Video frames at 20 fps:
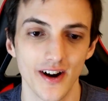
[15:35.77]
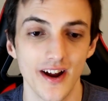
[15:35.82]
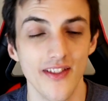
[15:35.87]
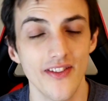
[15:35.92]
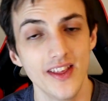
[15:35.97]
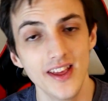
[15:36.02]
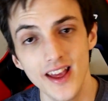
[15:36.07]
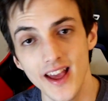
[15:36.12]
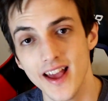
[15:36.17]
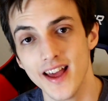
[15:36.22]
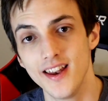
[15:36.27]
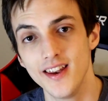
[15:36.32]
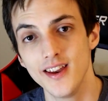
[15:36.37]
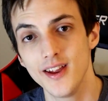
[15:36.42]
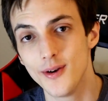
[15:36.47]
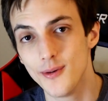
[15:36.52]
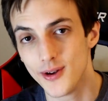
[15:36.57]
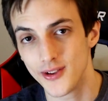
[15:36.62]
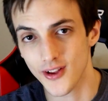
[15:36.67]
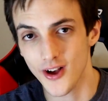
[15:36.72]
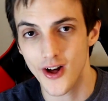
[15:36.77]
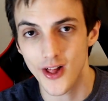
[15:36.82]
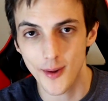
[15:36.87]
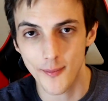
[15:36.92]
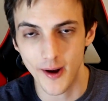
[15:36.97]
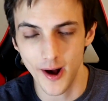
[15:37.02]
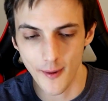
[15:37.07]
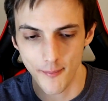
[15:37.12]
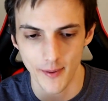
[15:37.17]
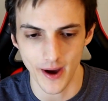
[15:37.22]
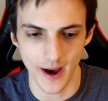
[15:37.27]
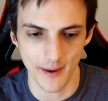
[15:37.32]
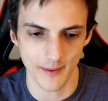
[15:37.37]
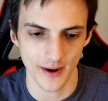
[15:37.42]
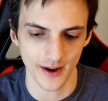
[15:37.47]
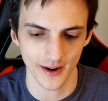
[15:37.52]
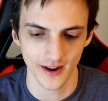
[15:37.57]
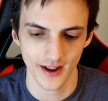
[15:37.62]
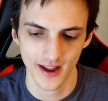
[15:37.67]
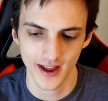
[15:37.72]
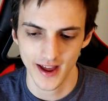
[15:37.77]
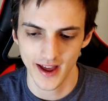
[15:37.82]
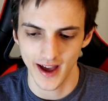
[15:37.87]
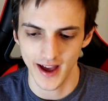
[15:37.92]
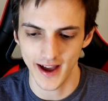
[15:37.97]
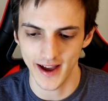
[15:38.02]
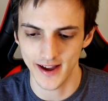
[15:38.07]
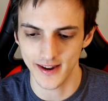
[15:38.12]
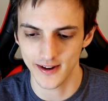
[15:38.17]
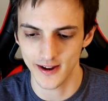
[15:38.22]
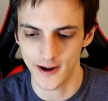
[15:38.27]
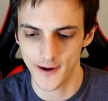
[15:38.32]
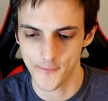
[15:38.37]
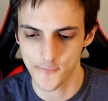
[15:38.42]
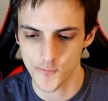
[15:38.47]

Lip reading: In the end, it was all about Batman. And,